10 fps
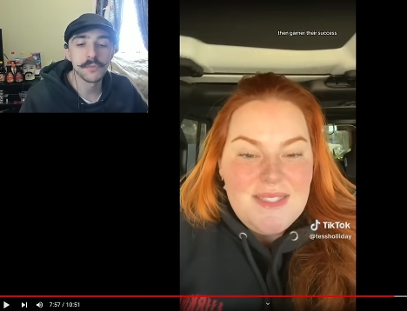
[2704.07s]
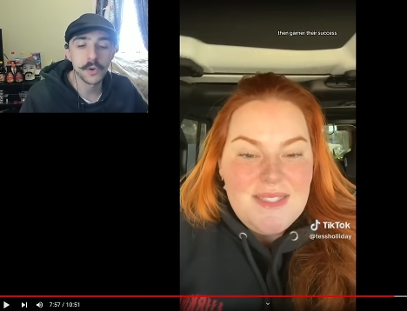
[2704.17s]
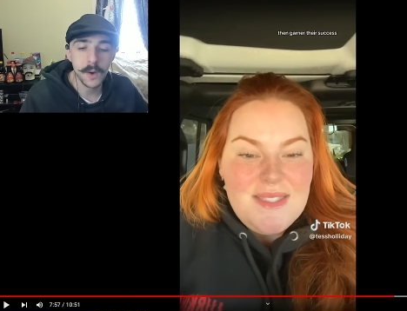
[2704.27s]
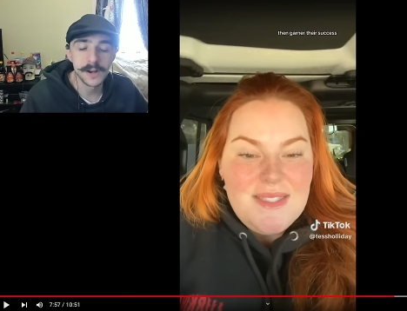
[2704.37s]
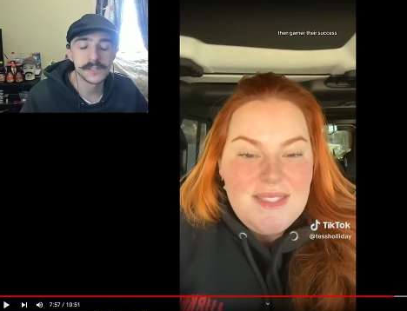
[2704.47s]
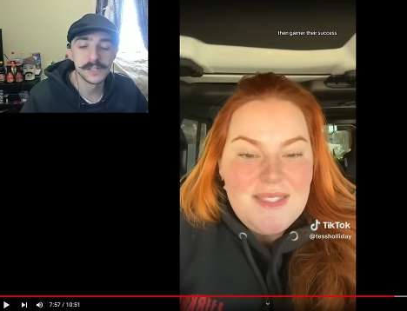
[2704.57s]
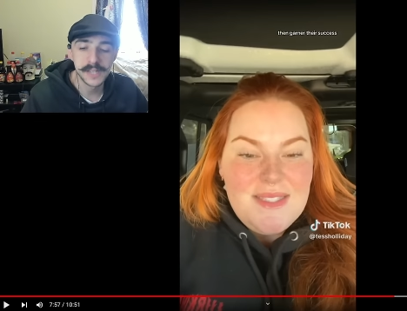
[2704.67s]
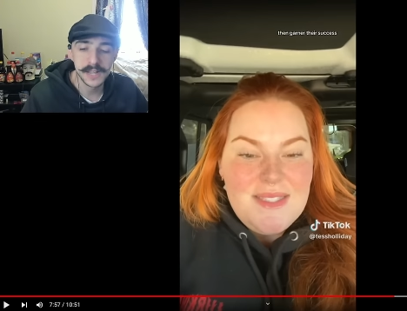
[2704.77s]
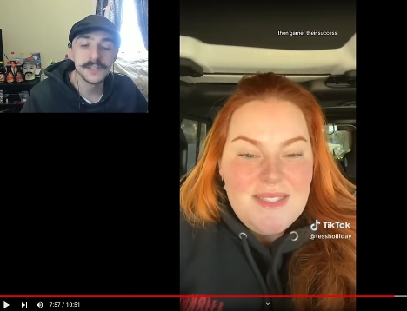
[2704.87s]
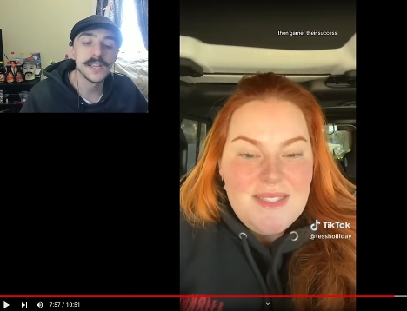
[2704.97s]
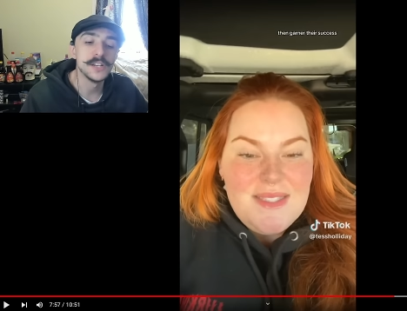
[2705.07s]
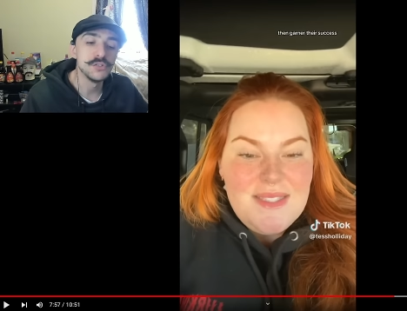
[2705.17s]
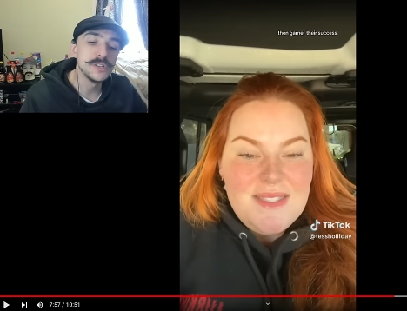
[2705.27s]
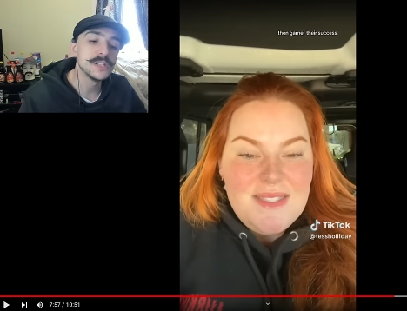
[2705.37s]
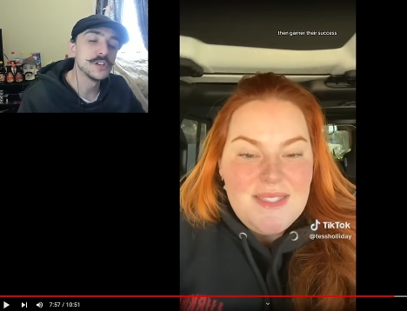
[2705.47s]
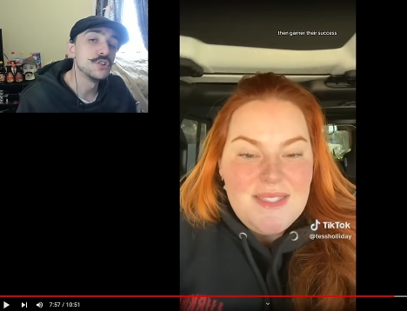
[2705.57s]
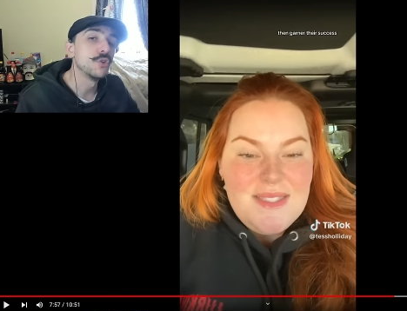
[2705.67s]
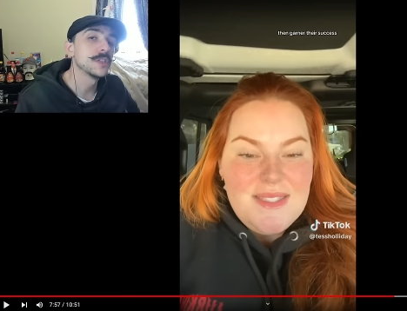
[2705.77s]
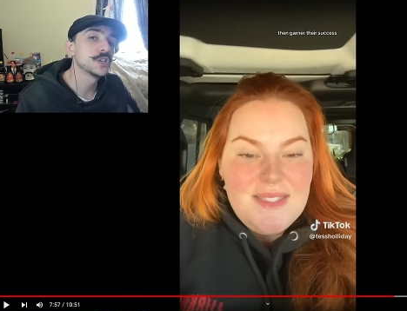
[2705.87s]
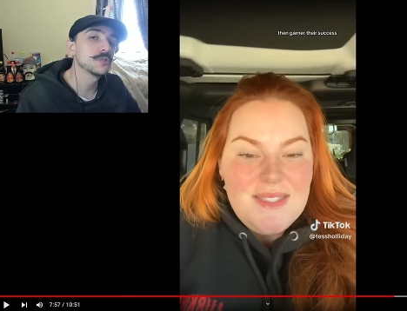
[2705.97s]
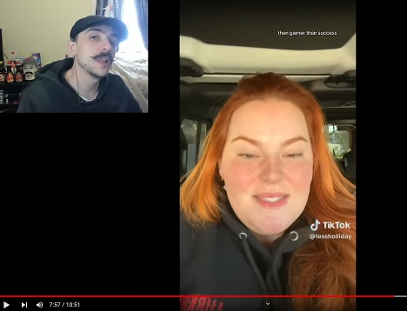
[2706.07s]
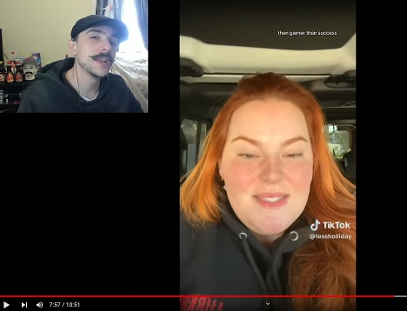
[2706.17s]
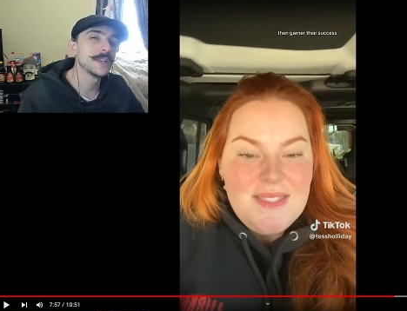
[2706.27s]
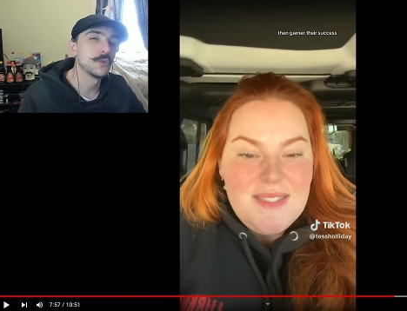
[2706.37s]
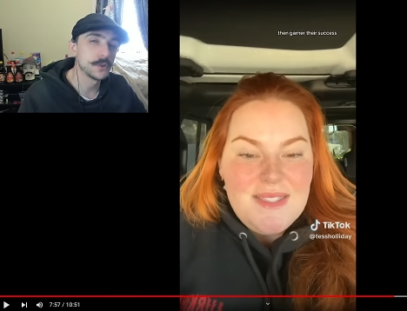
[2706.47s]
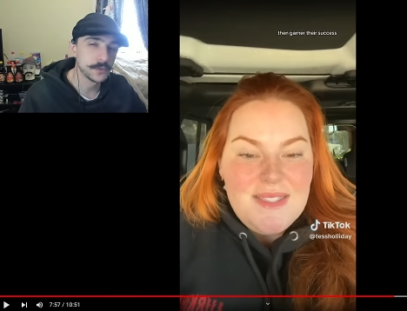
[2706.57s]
Speaker 1: requires intent and you need to know that you're lying in order